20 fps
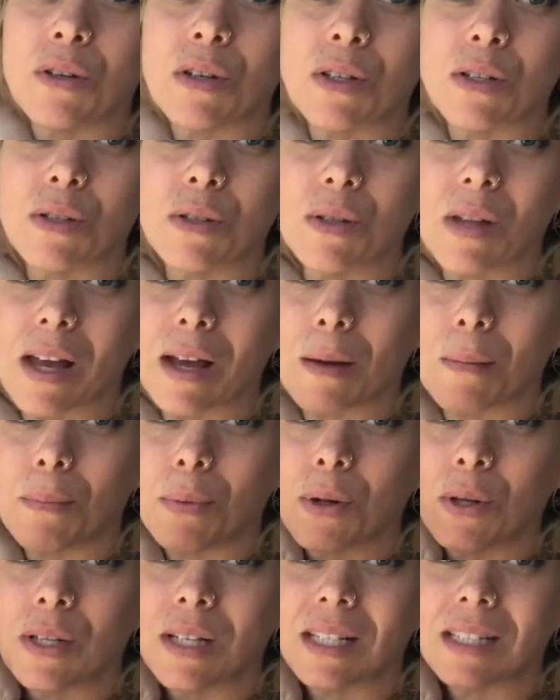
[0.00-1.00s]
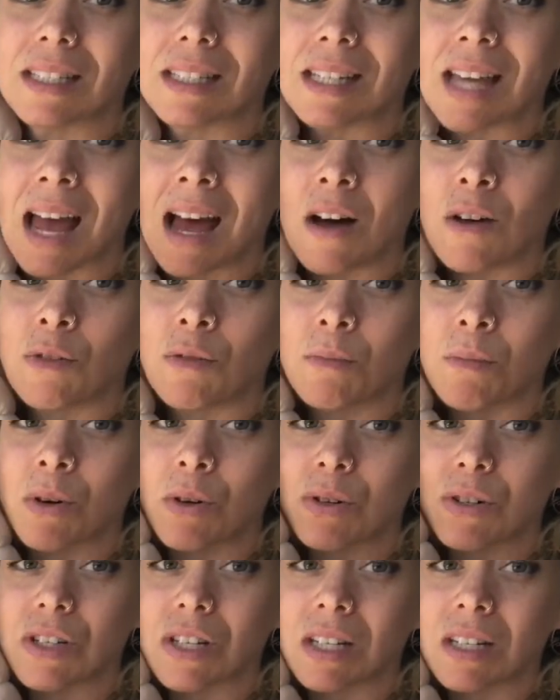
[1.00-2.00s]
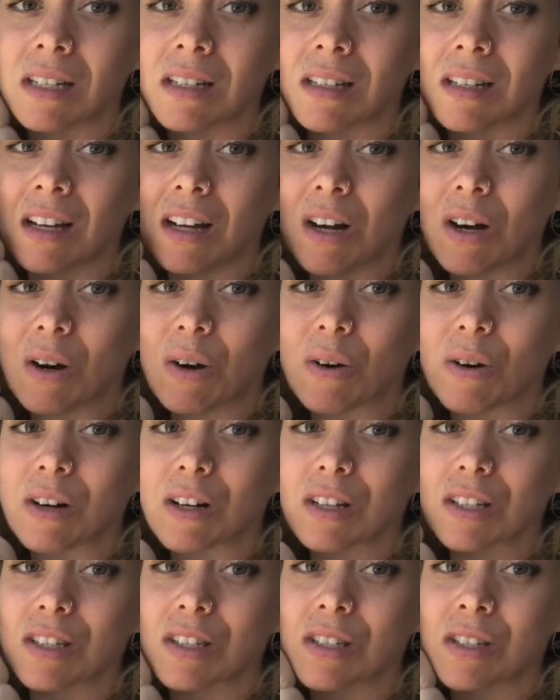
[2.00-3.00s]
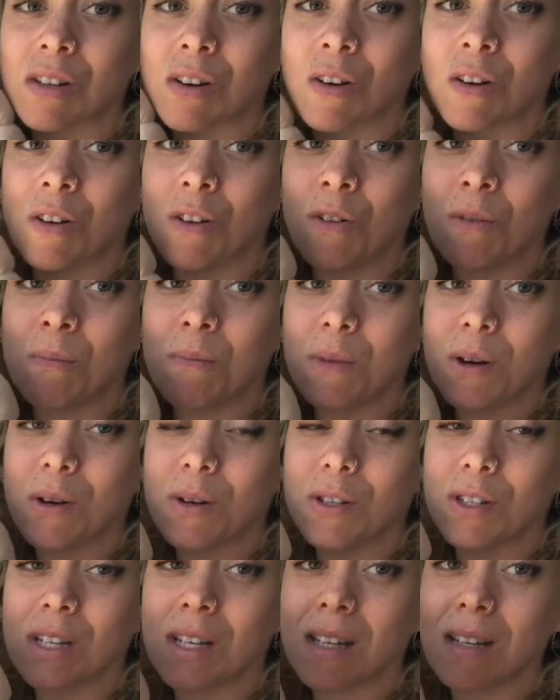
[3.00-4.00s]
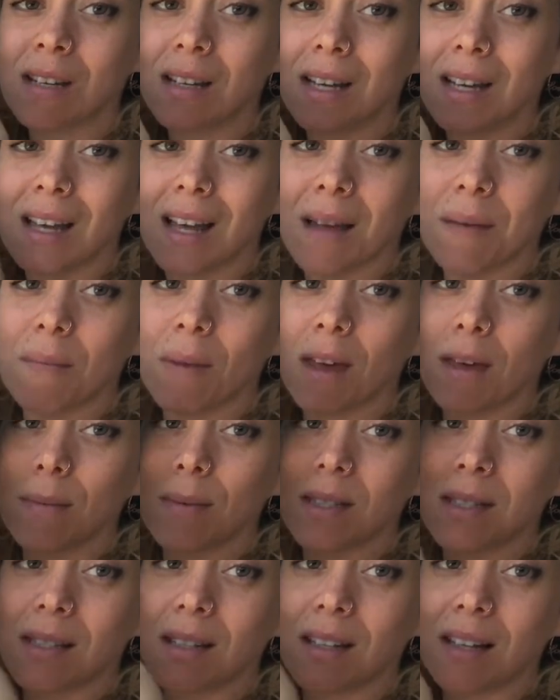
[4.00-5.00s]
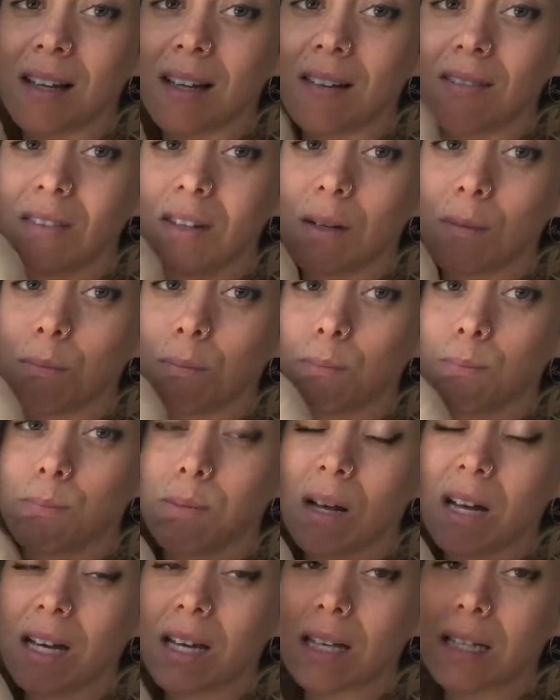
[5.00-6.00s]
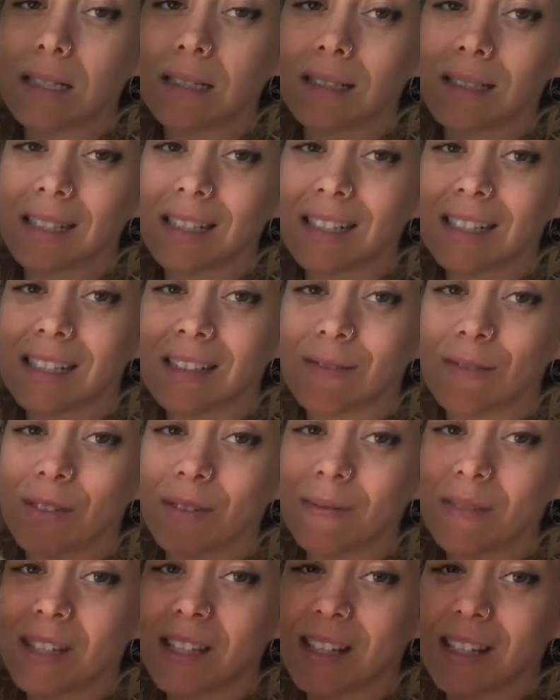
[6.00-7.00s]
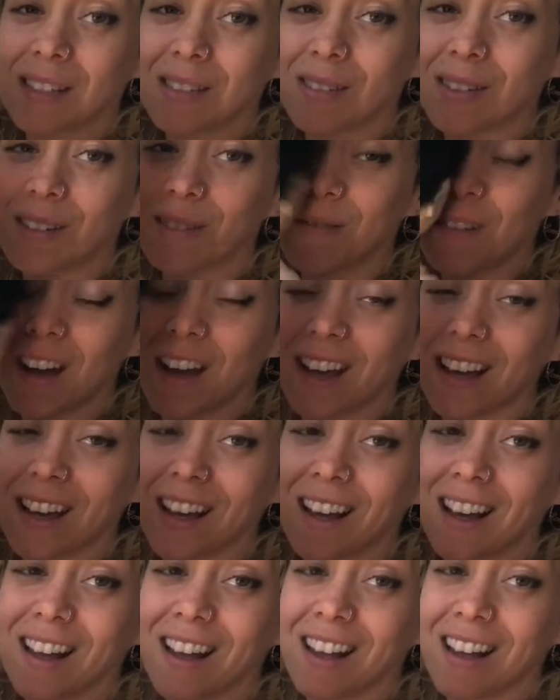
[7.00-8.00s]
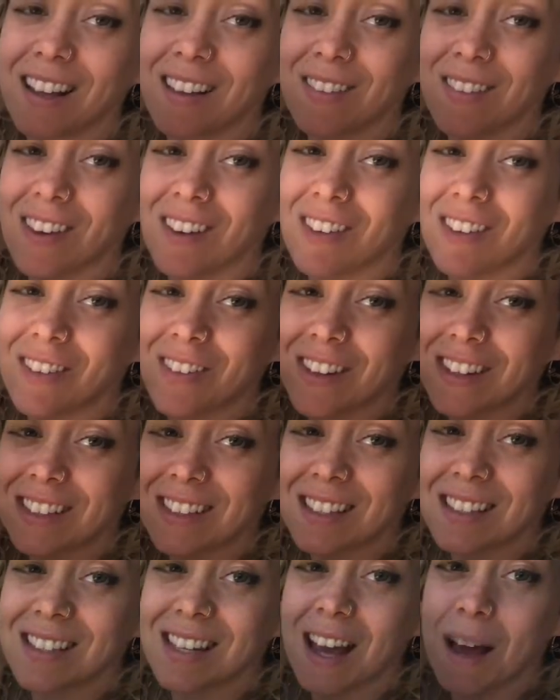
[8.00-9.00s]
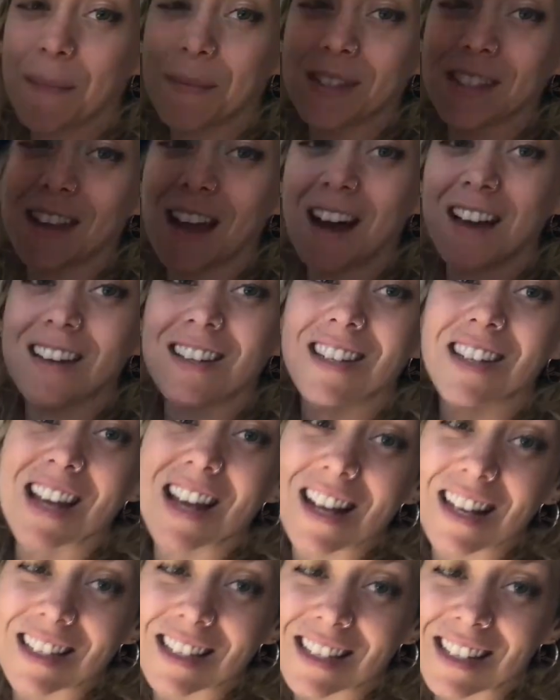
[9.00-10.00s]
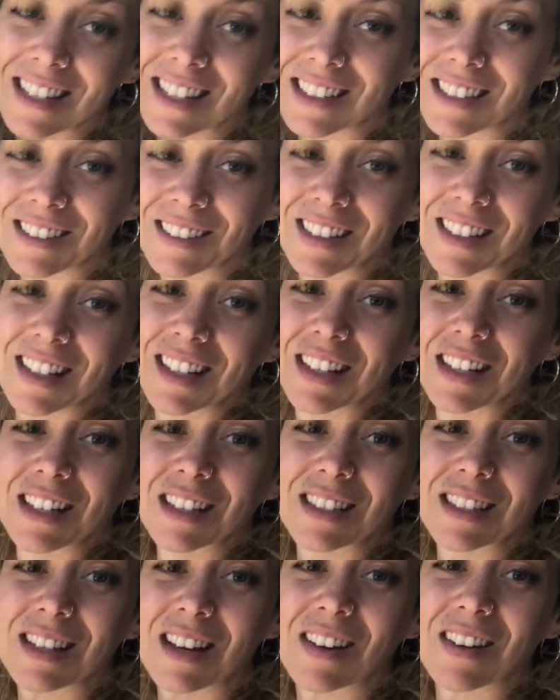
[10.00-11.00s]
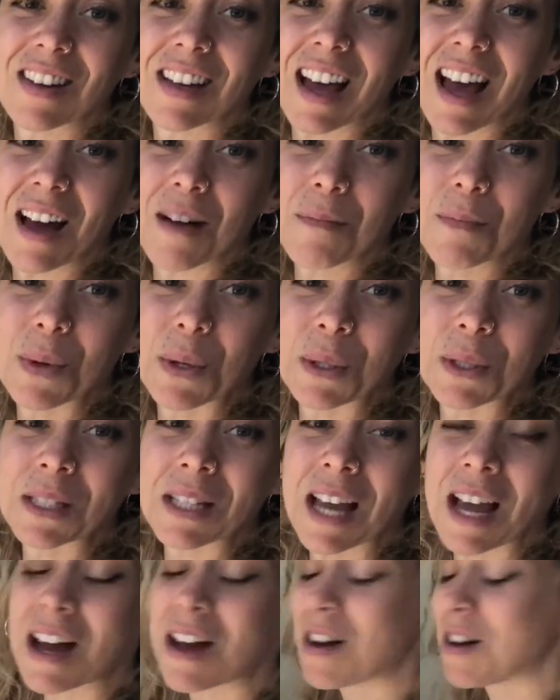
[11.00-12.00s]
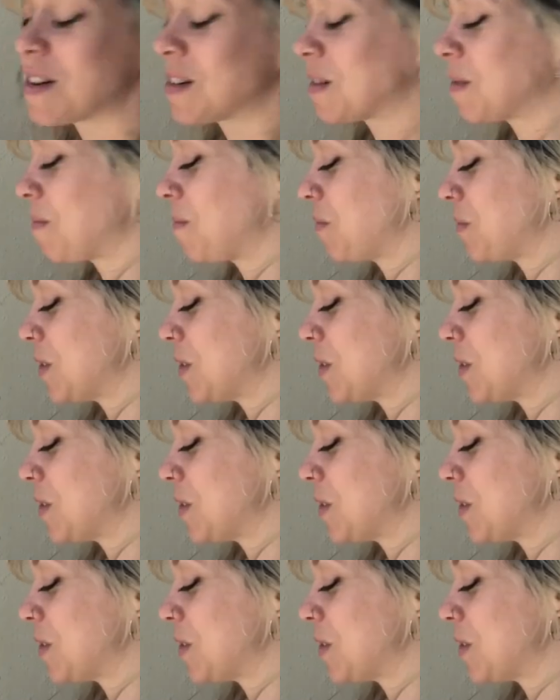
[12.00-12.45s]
can do like a pulling down motion or a circle motion. Babies love the butt. And for me, that's one of my favorite places to get massaged still. So yeah, pull down,